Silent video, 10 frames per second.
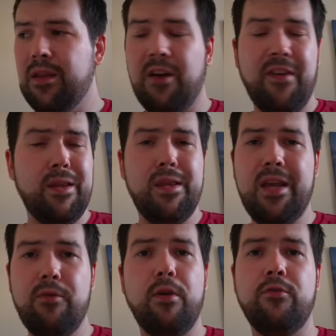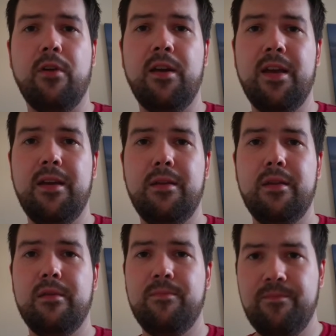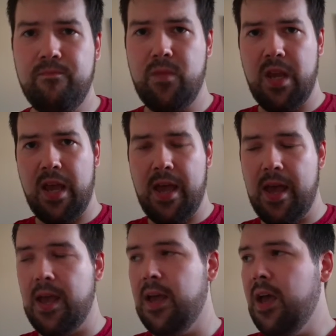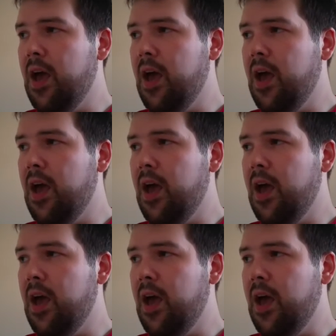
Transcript: I've had 0 dry hits. Yay.